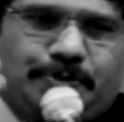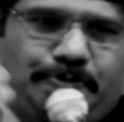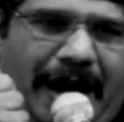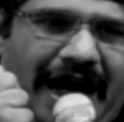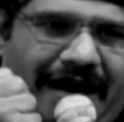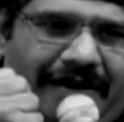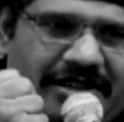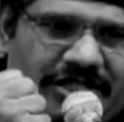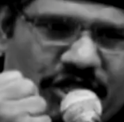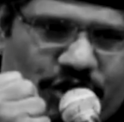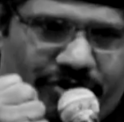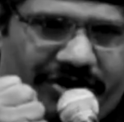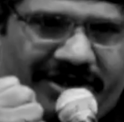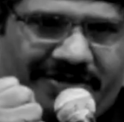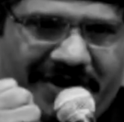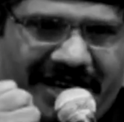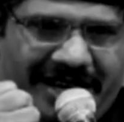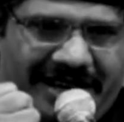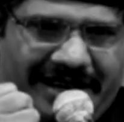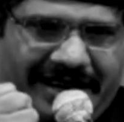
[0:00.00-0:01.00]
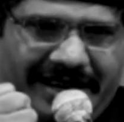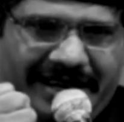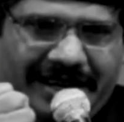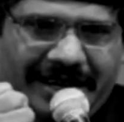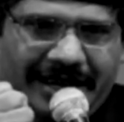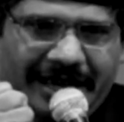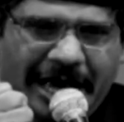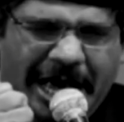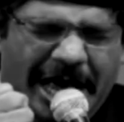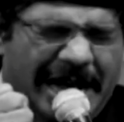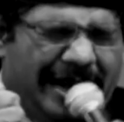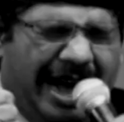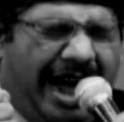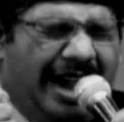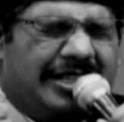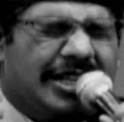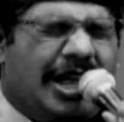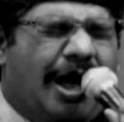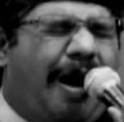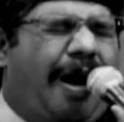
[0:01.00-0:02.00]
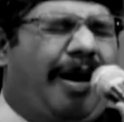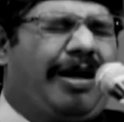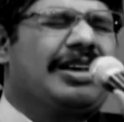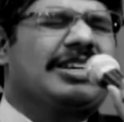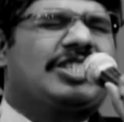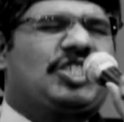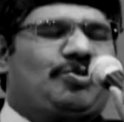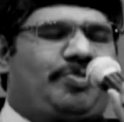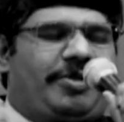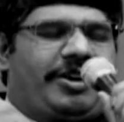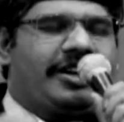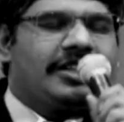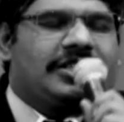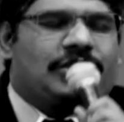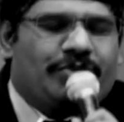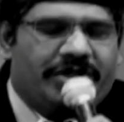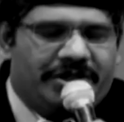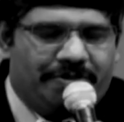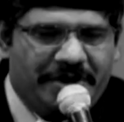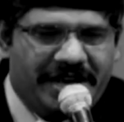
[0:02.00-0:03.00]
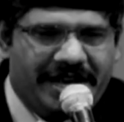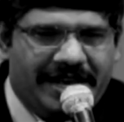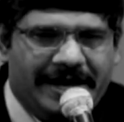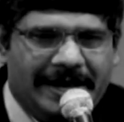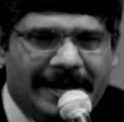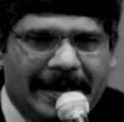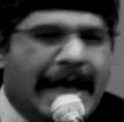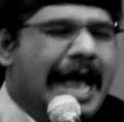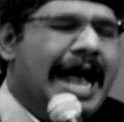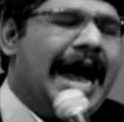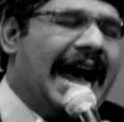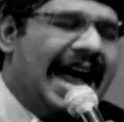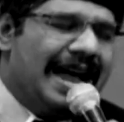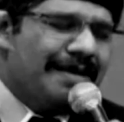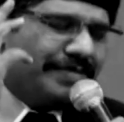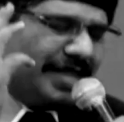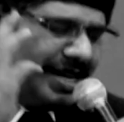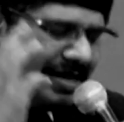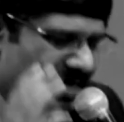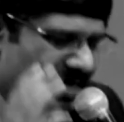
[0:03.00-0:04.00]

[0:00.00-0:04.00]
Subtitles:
power is with me. God's Holy Spirit is with me. I am the